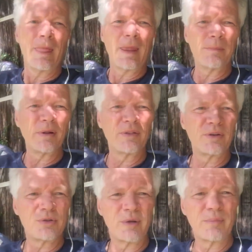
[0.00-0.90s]
They build
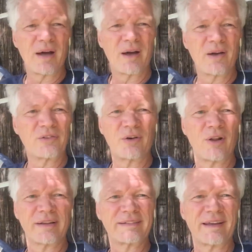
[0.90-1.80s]
their dream house and they're
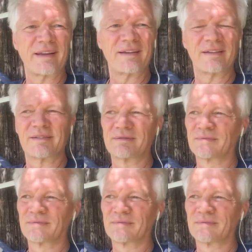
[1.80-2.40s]
all excited.